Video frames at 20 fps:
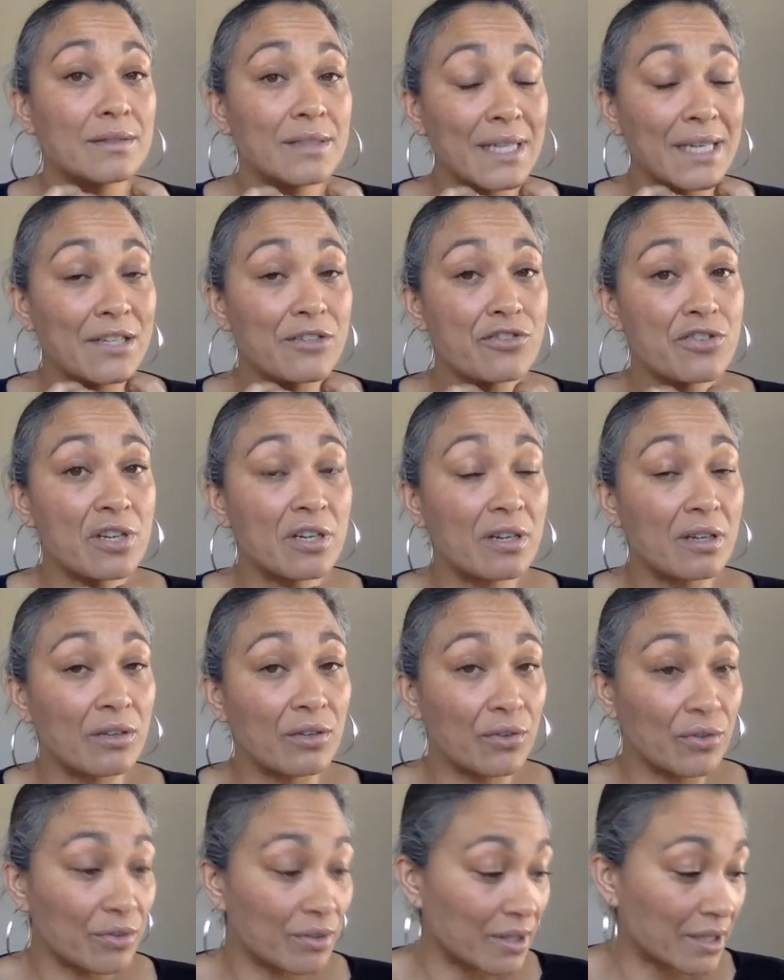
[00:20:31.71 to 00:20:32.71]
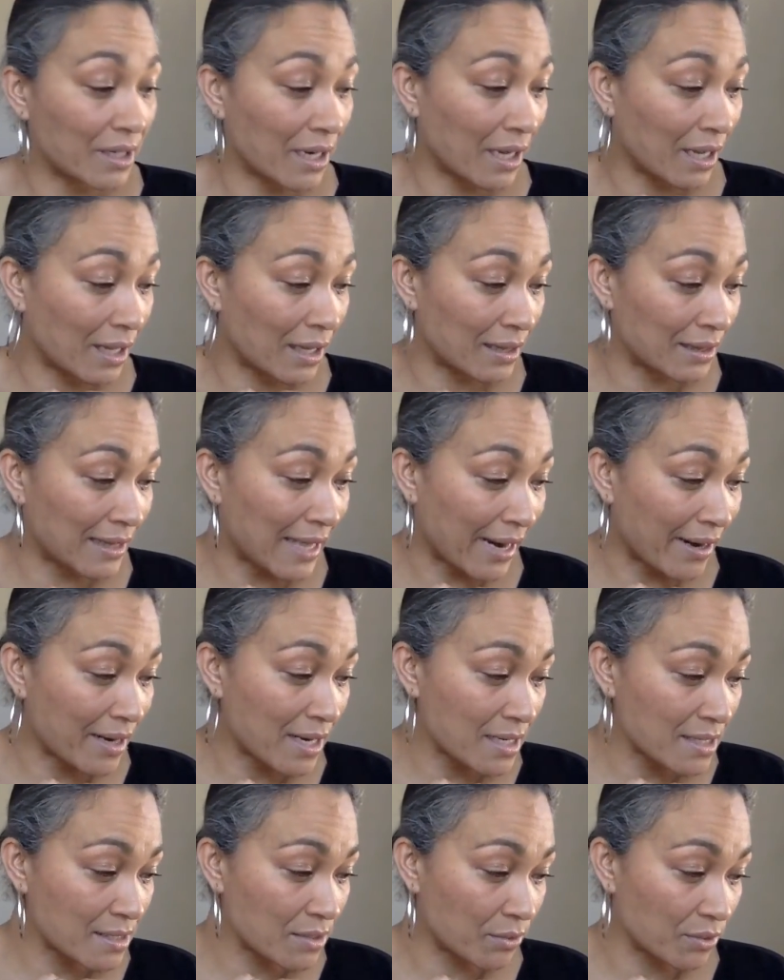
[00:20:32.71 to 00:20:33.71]
tension in your
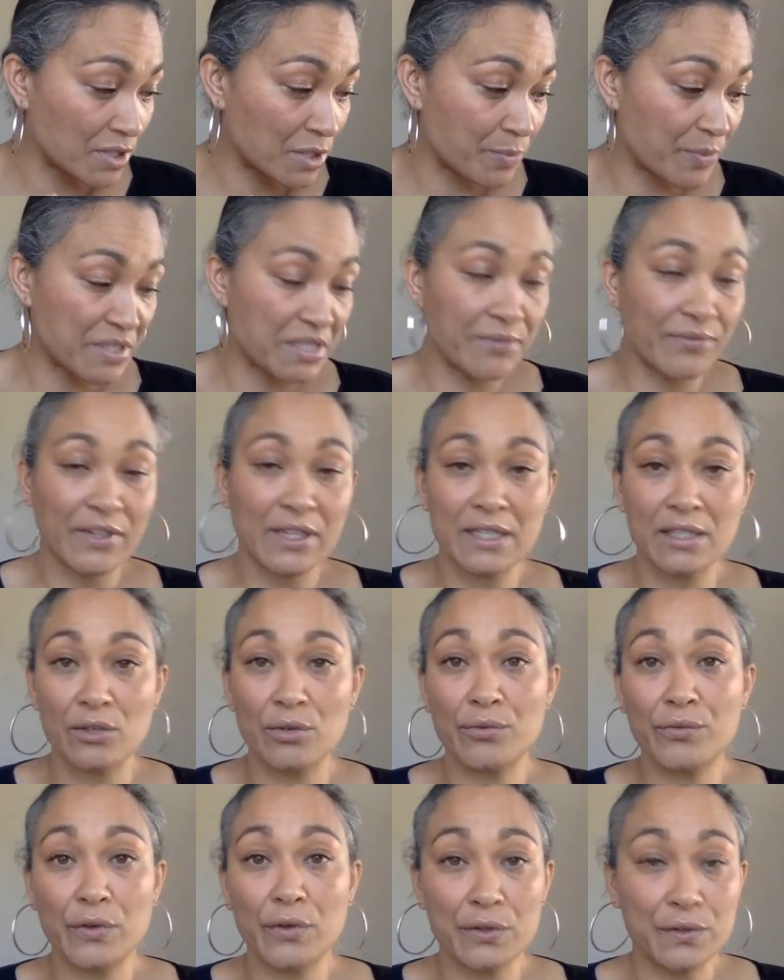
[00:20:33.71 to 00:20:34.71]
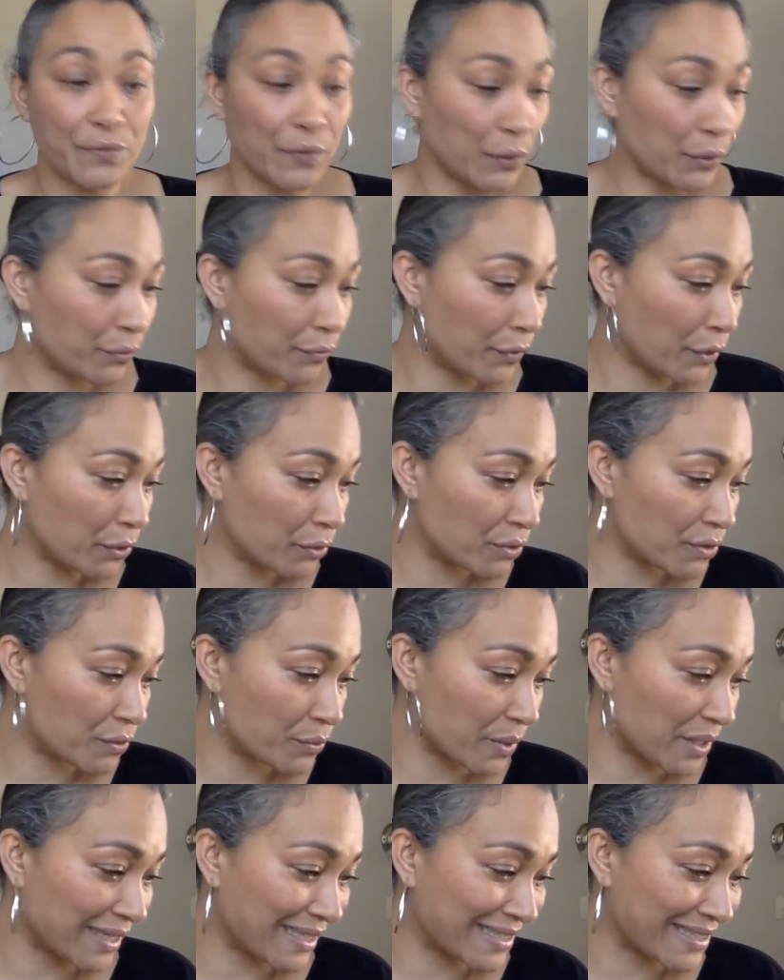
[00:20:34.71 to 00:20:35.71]
larynx, or specifically your false vocal folds,
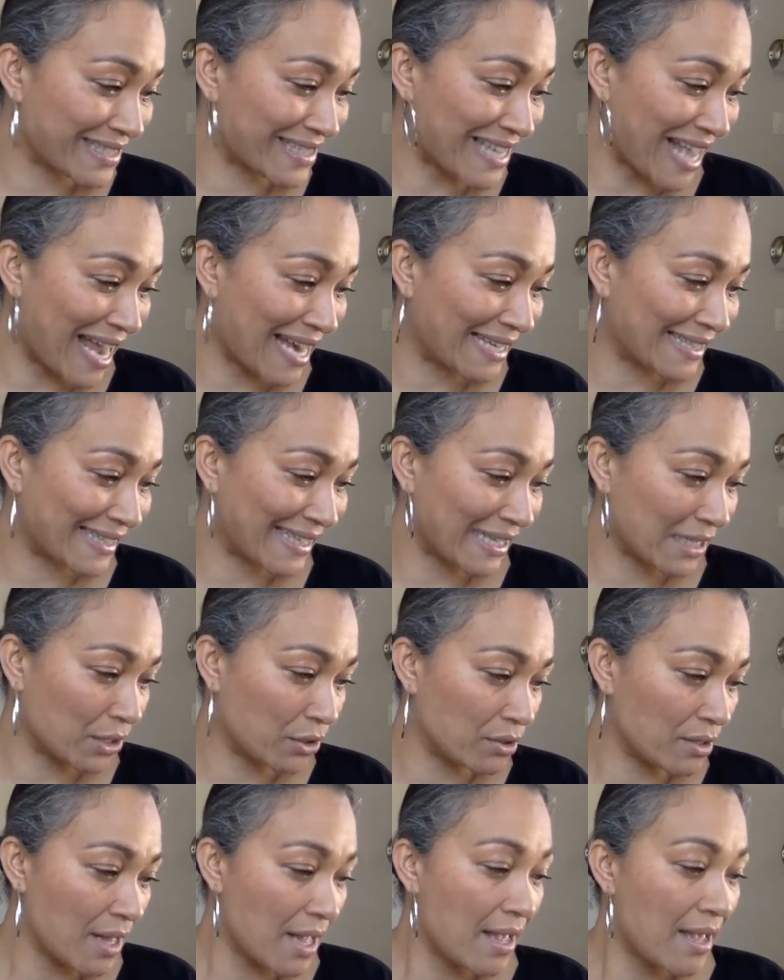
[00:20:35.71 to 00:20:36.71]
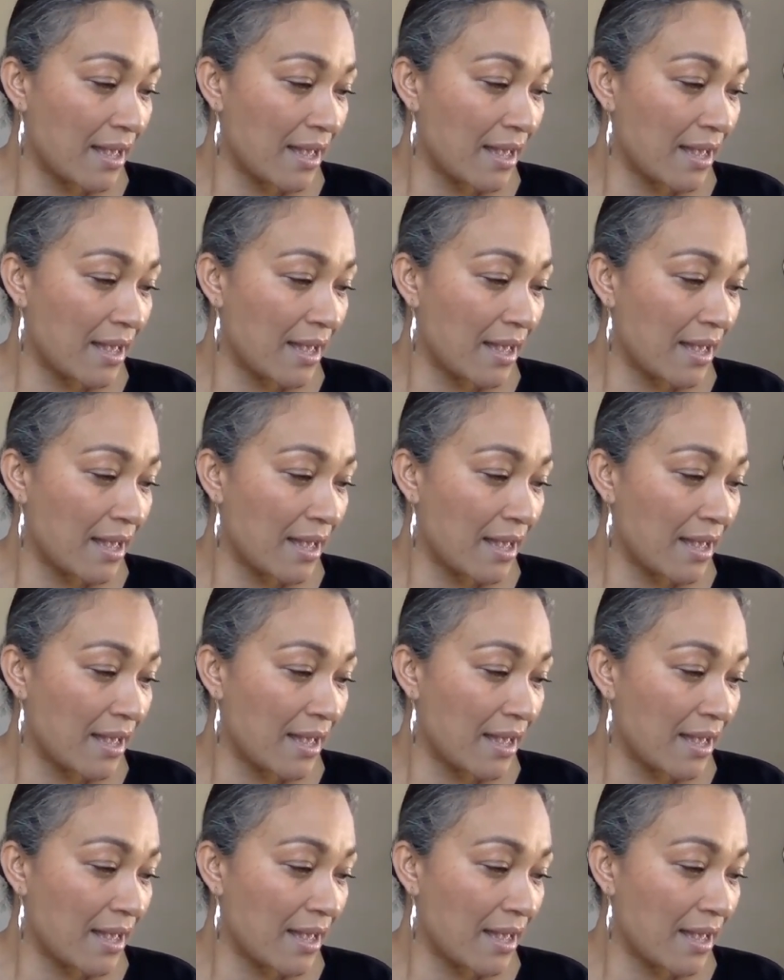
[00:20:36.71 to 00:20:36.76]
with a little silent giggle.